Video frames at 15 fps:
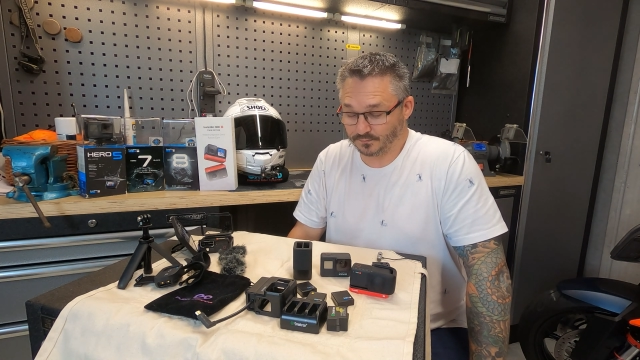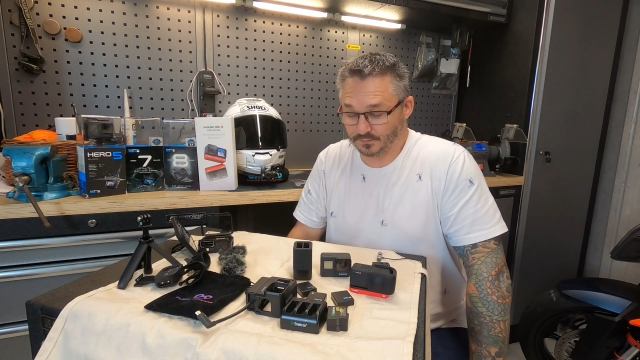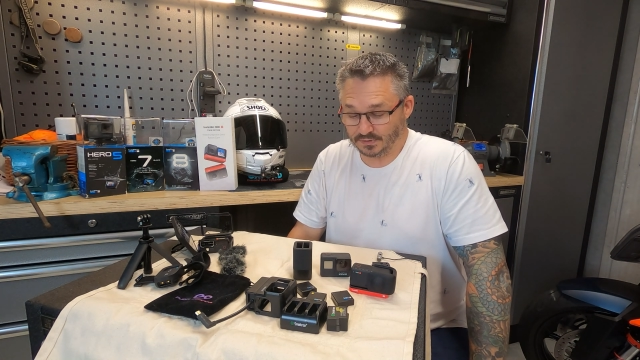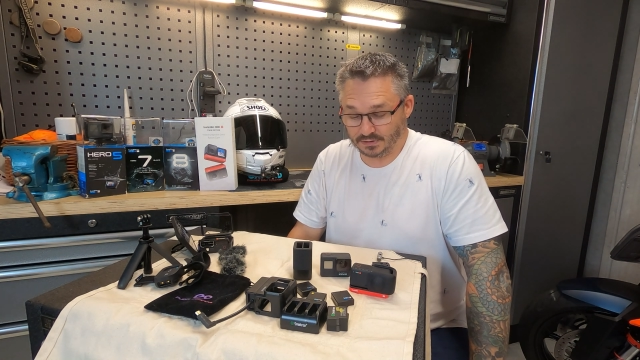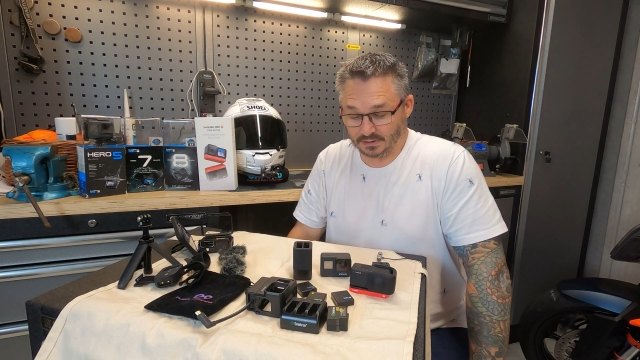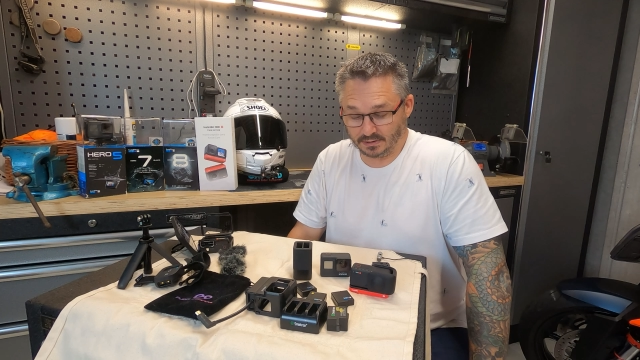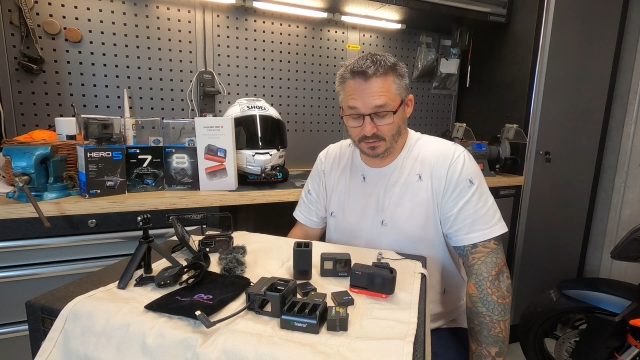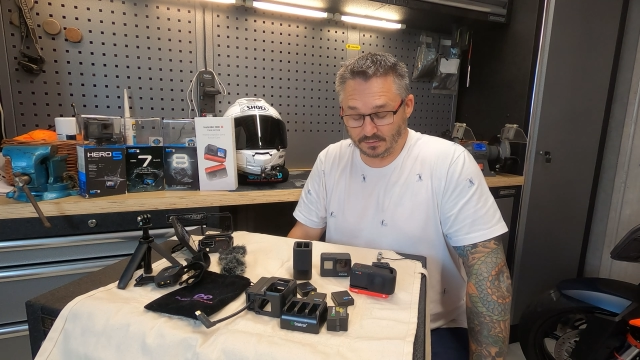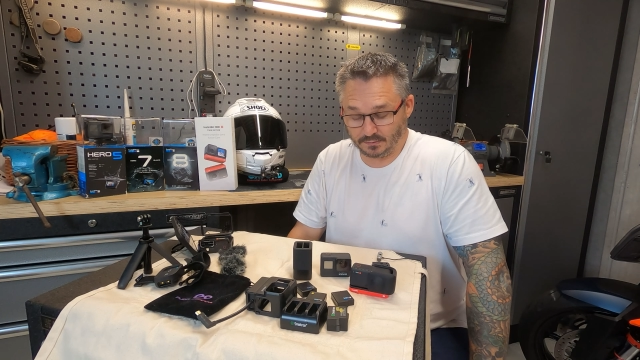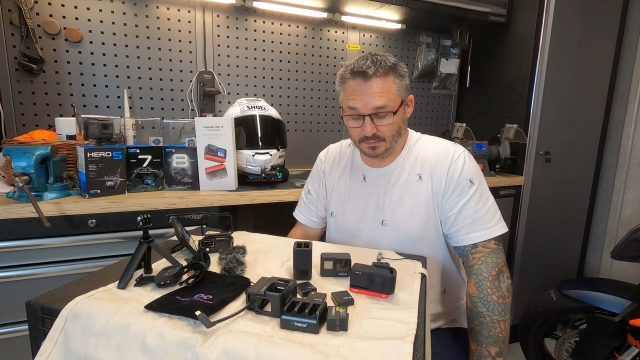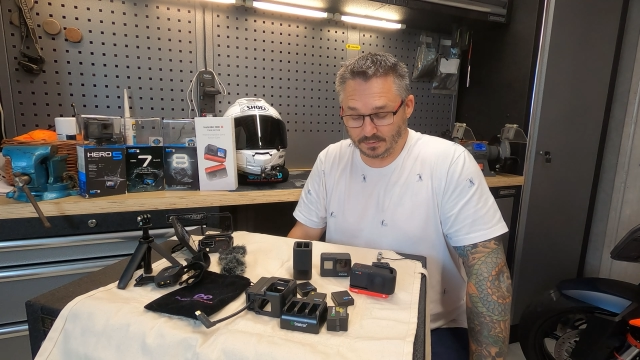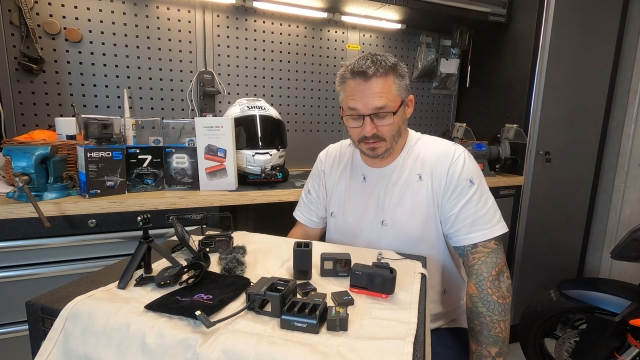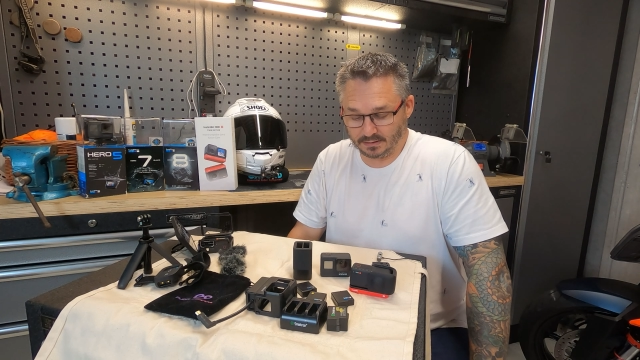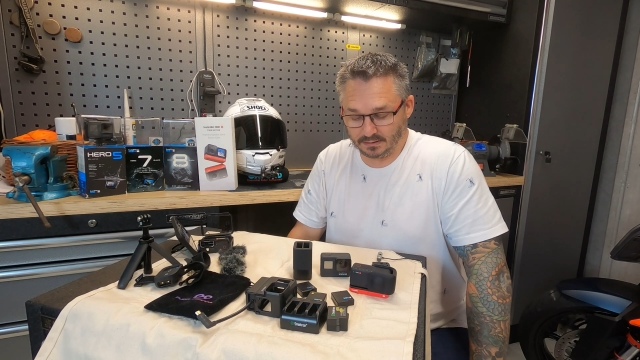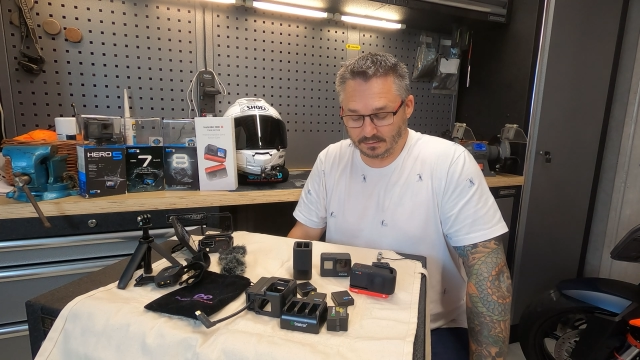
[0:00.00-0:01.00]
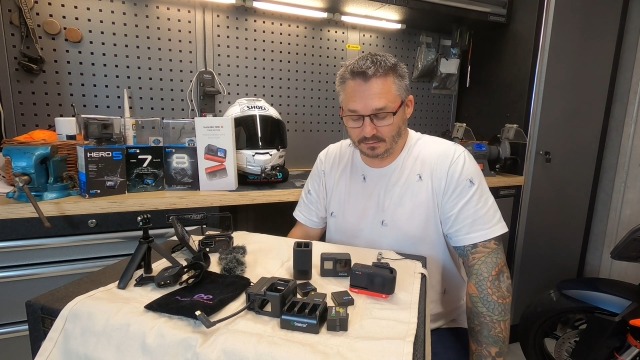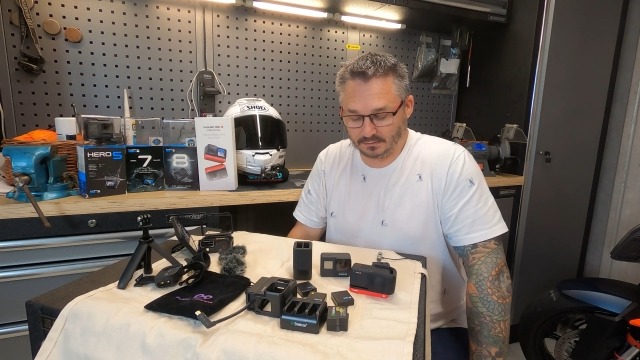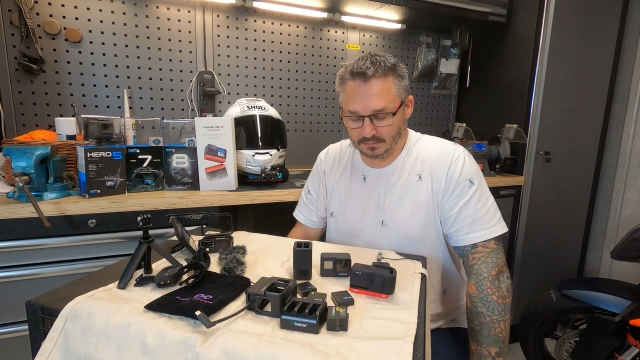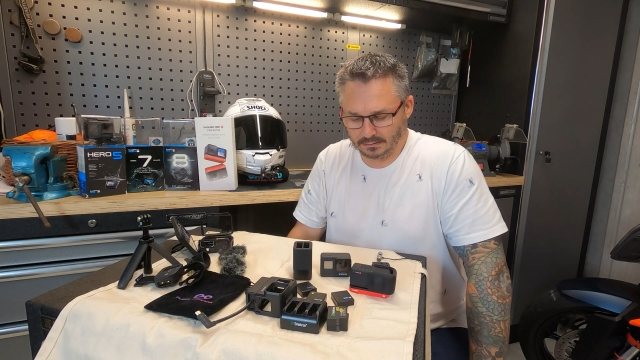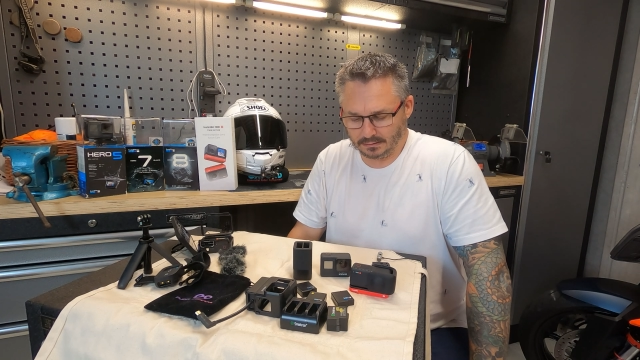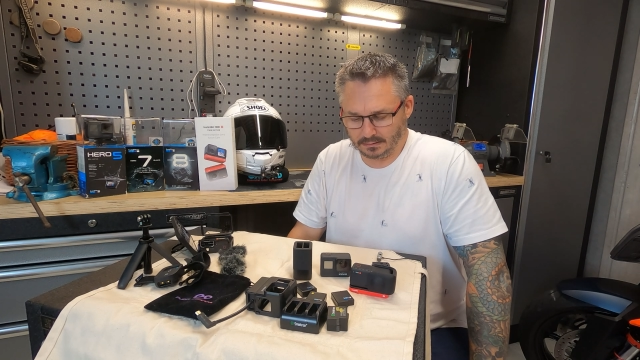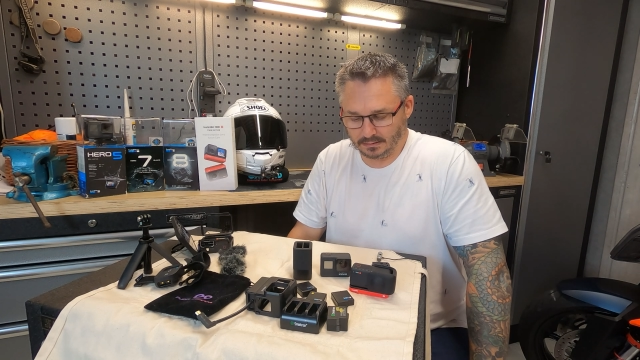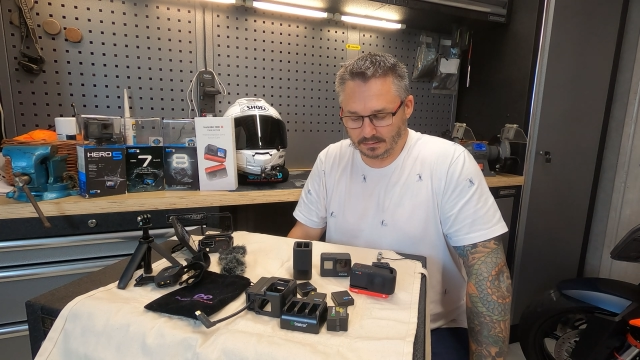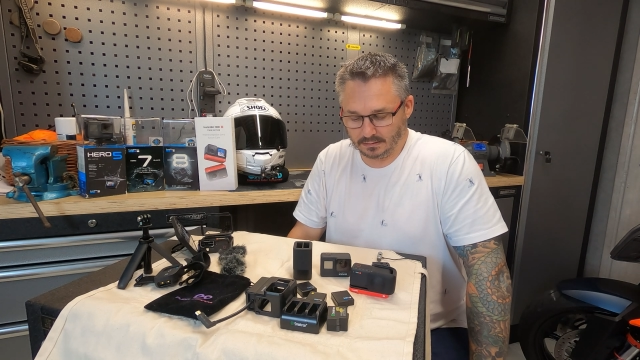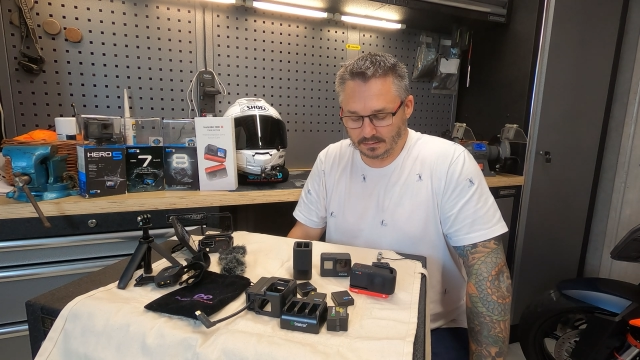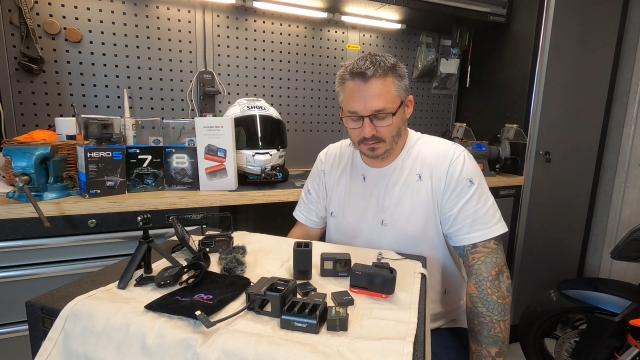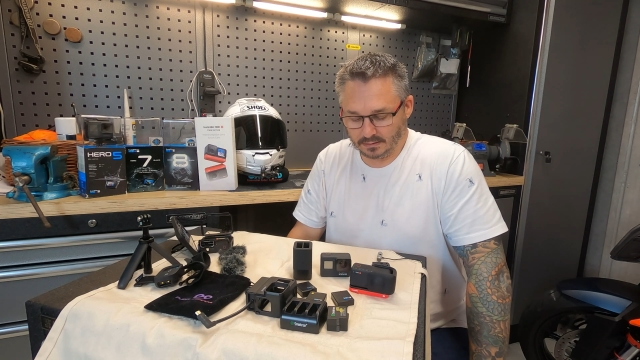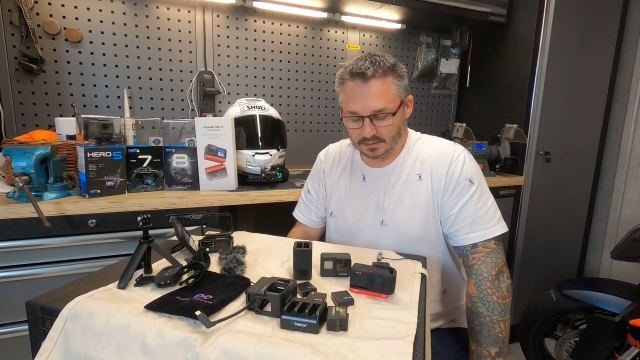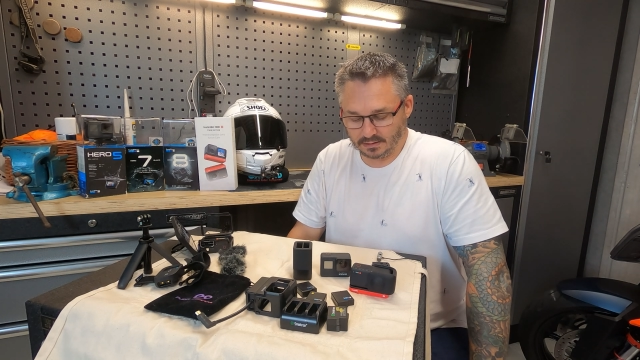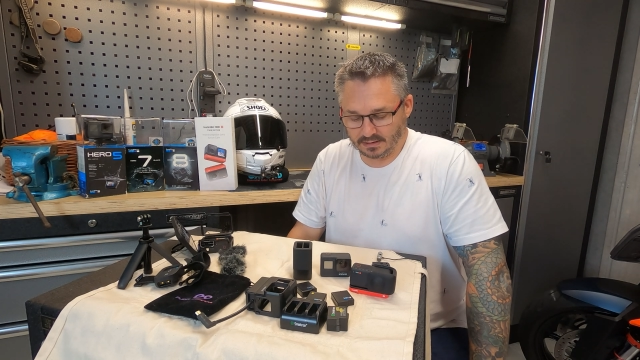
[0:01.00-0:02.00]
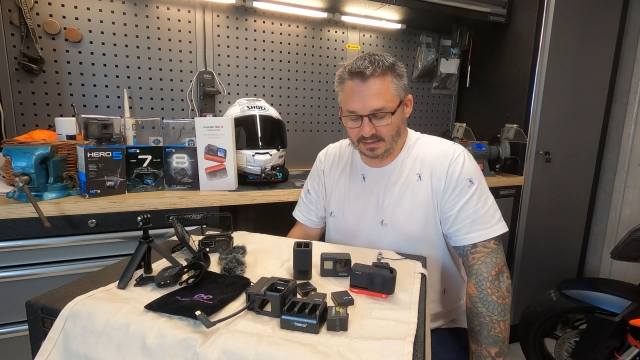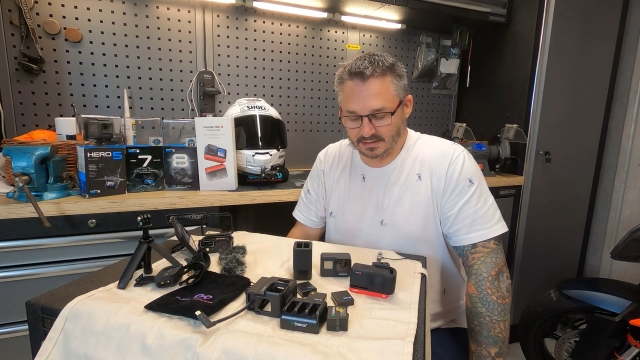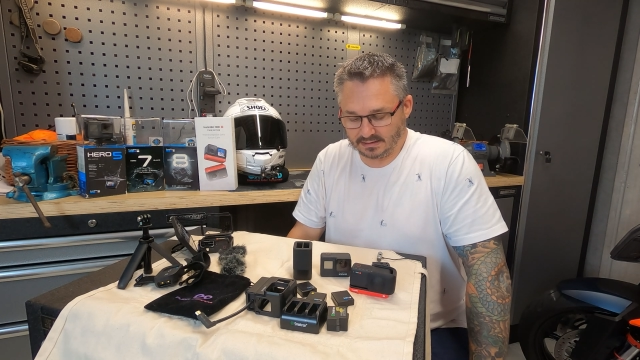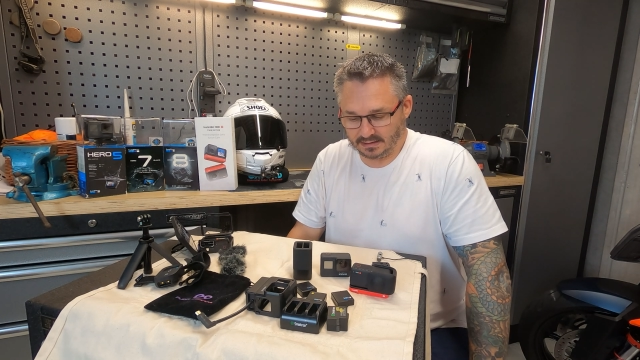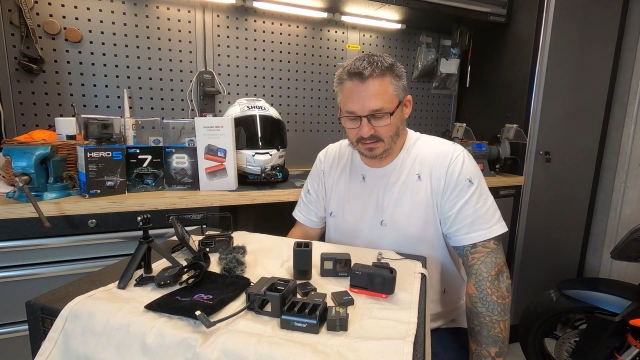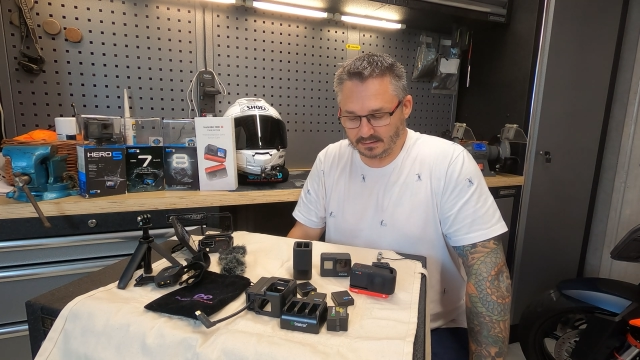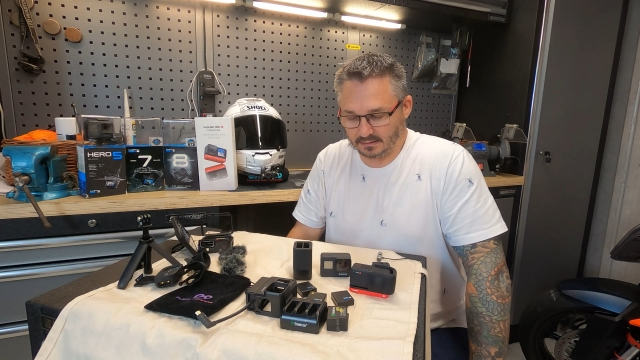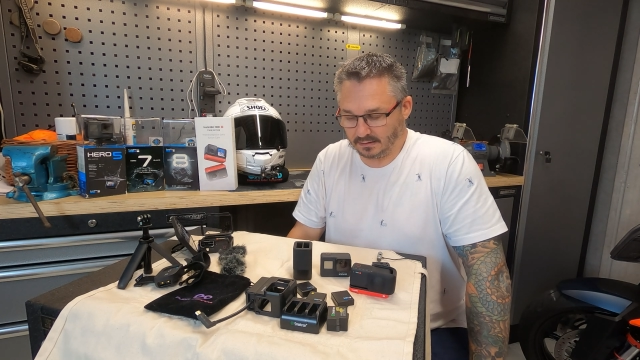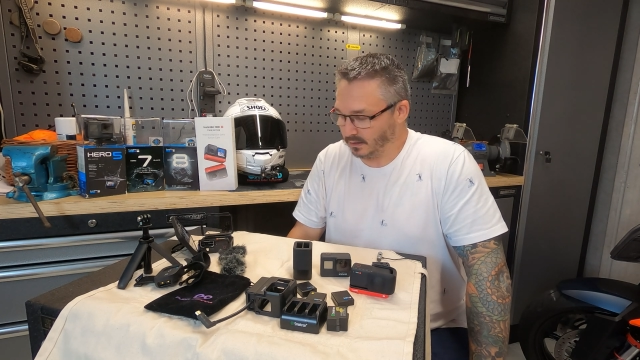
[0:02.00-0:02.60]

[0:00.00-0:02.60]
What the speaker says: So that's it.